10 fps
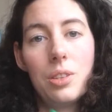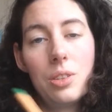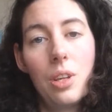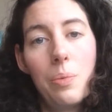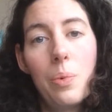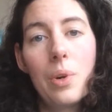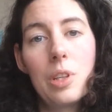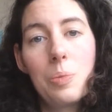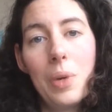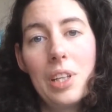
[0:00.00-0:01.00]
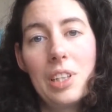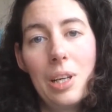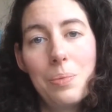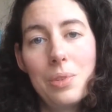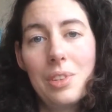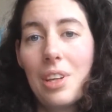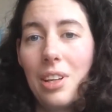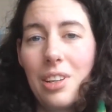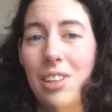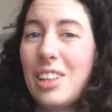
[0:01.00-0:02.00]
some more spaceships
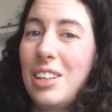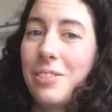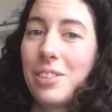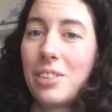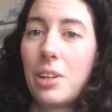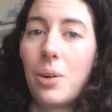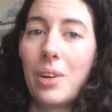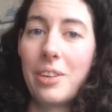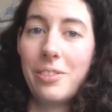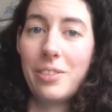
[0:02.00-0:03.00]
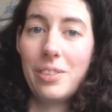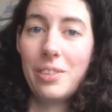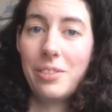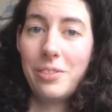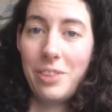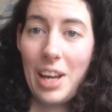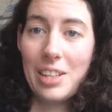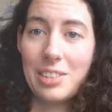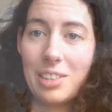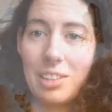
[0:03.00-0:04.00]
that are even going
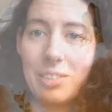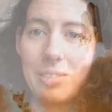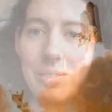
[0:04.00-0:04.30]
faster.